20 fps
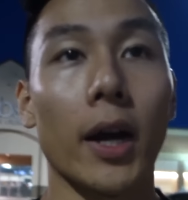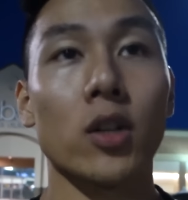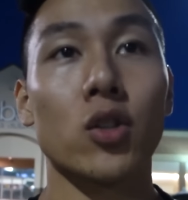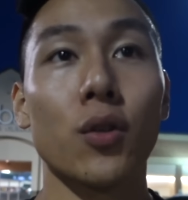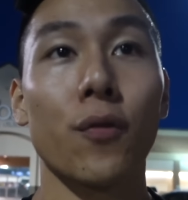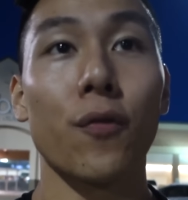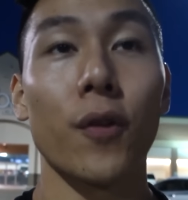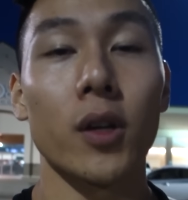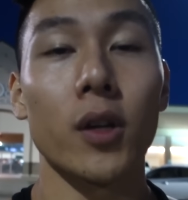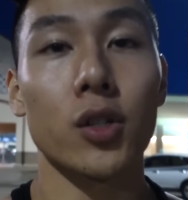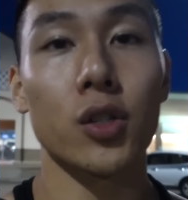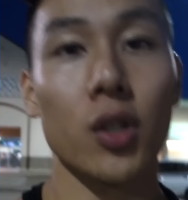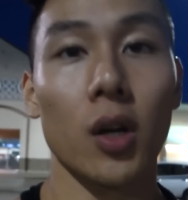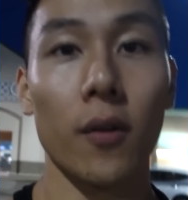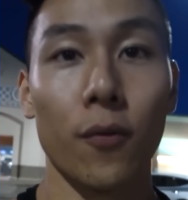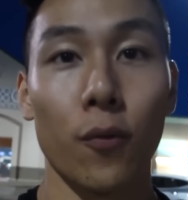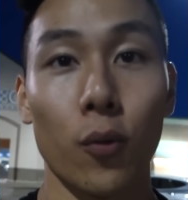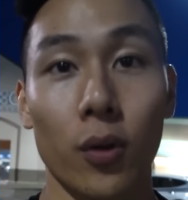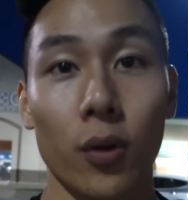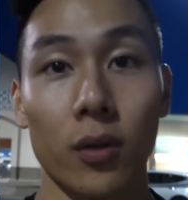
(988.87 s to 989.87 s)
actually finished
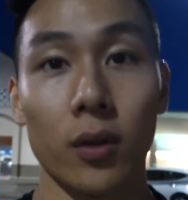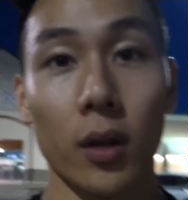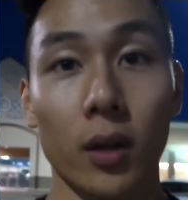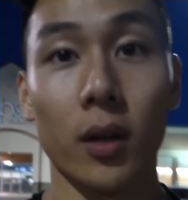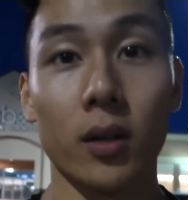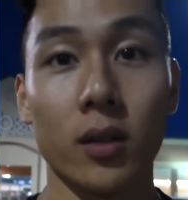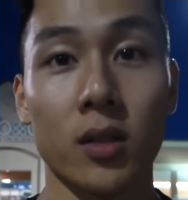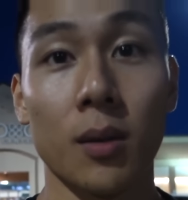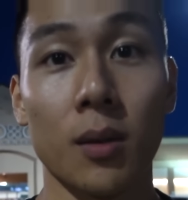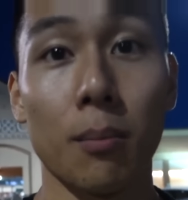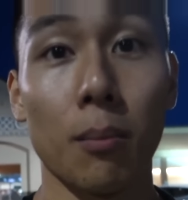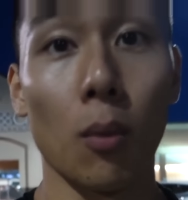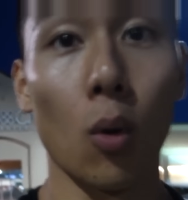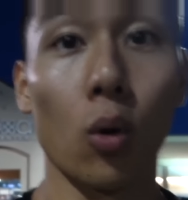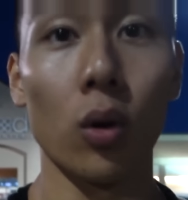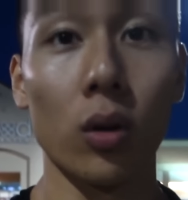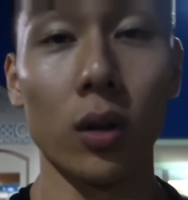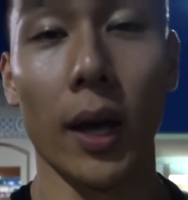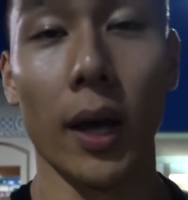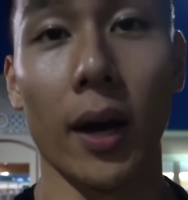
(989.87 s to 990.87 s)
off with some
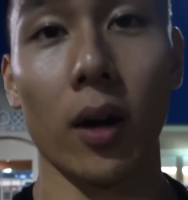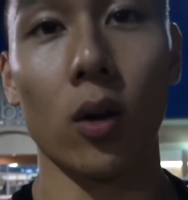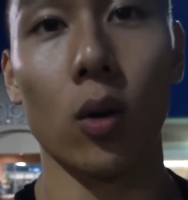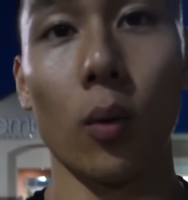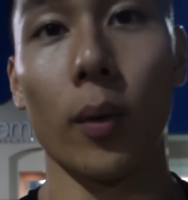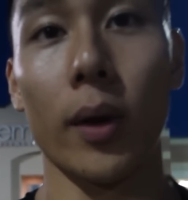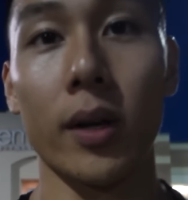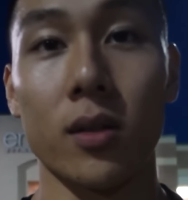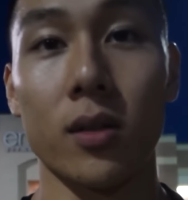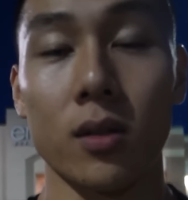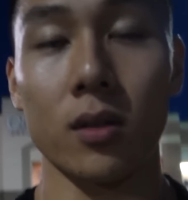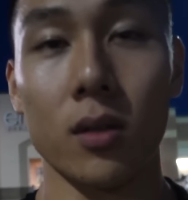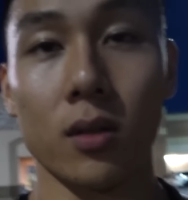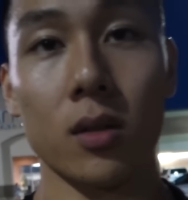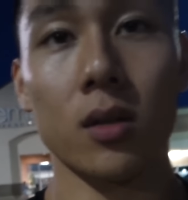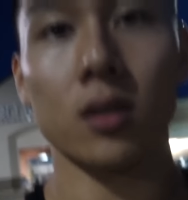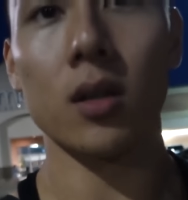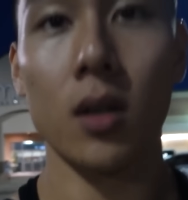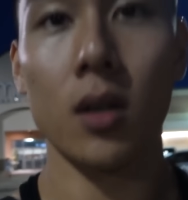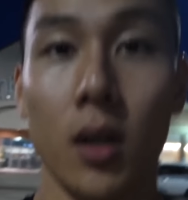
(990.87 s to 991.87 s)
more lateral
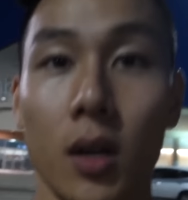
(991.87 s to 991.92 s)
raises.